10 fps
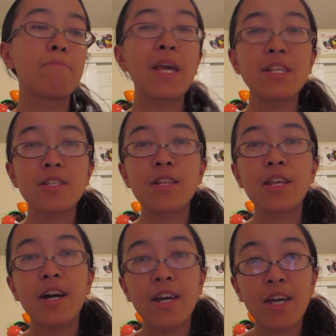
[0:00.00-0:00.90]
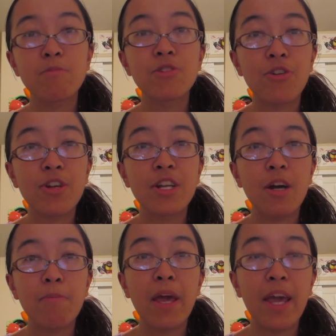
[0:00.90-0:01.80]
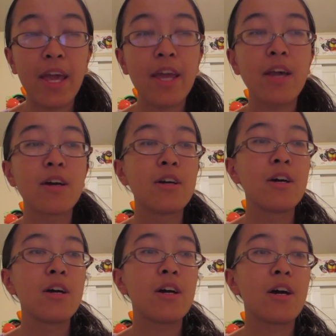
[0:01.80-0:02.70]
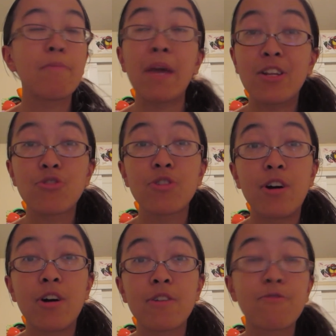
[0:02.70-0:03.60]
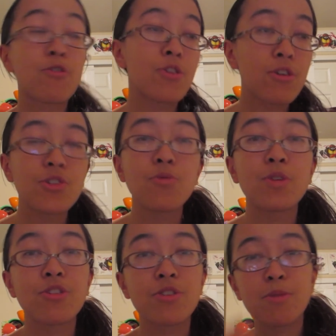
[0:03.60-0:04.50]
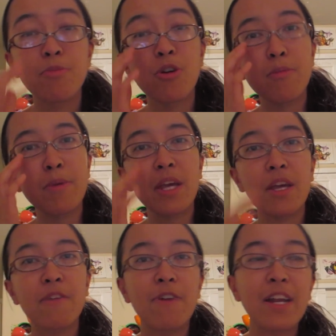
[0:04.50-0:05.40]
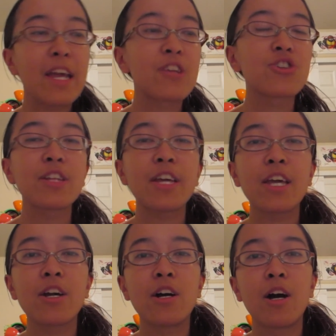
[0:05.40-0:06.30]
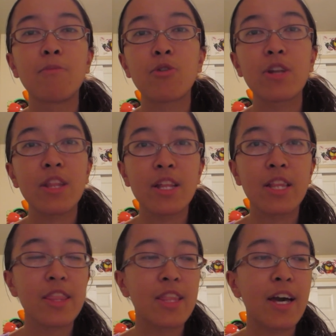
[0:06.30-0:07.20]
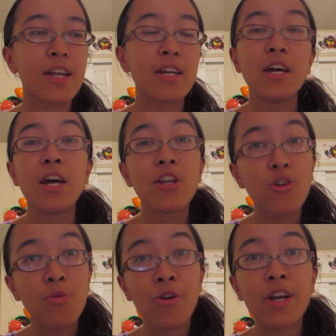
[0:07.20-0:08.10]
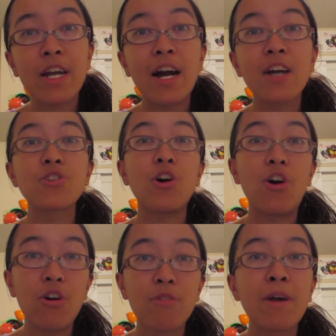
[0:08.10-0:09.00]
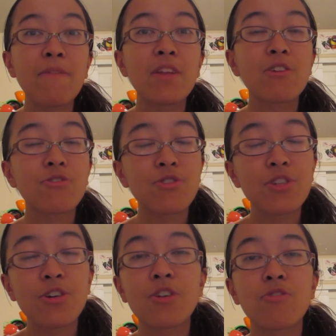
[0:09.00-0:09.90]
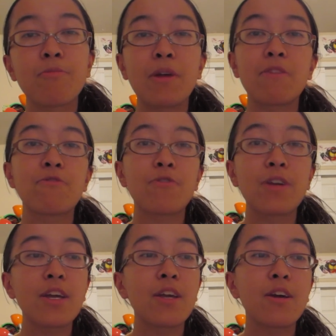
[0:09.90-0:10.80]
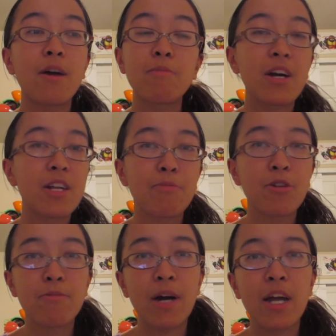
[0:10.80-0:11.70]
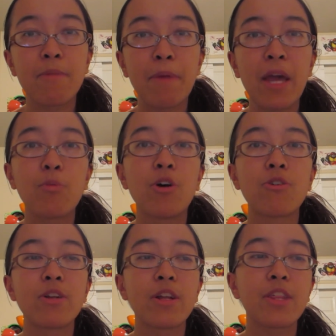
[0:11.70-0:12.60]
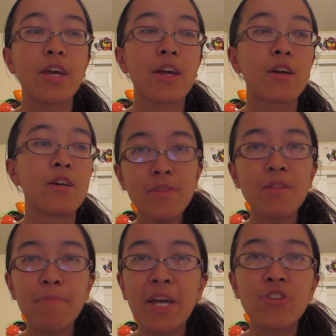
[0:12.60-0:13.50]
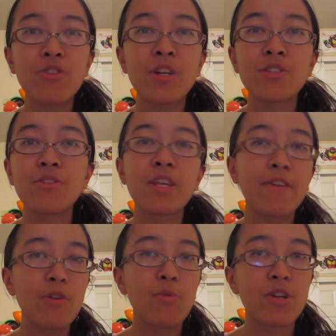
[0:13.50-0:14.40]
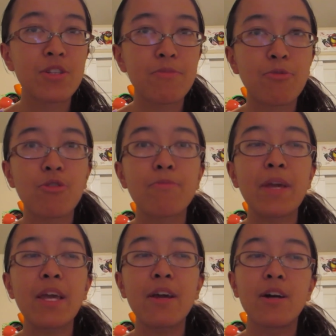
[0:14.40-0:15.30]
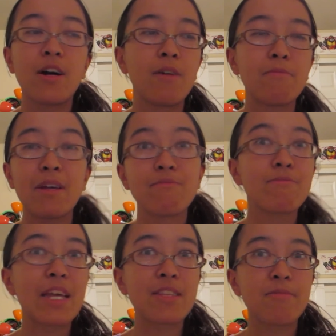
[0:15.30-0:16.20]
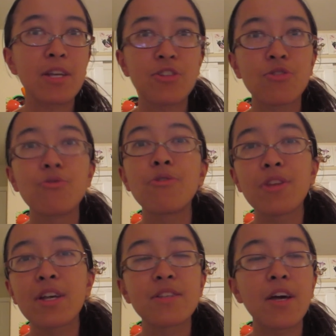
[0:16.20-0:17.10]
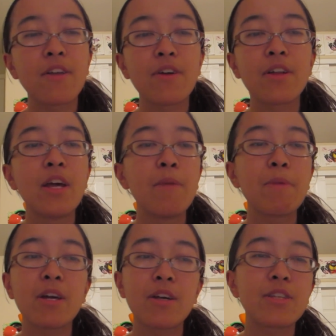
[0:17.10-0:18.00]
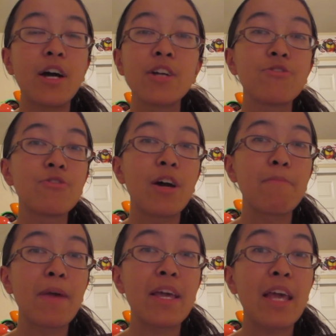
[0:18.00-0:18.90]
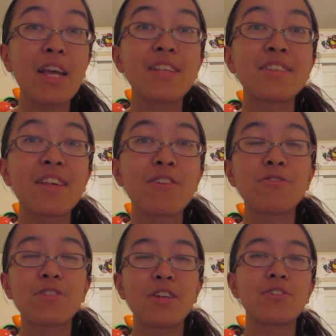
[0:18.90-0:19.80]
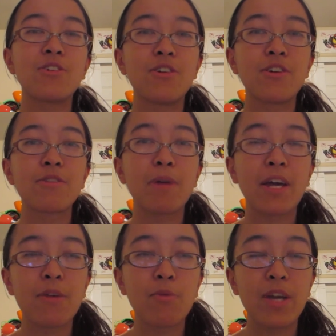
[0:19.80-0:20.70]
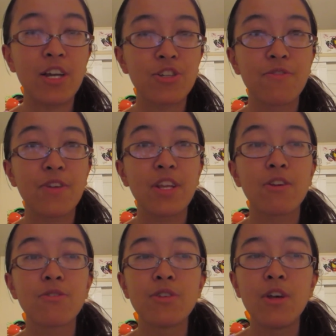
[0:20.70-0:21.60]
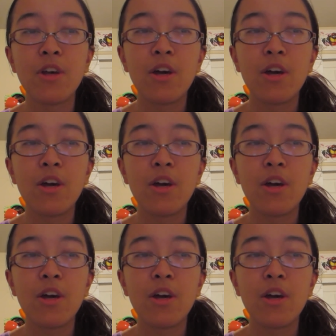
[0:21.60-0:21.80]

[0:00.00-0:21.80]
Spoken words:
Basically, I am starting up a Patreon for those who wish to support me financially or anything like that. Don't worry guys, all my videos are still going to remain free. I'm not going to put them behind a paywall or anything. The Patreon's only if you want to support me and get some extra cool things out of it. Because I do not make a single cent on my reaction videos.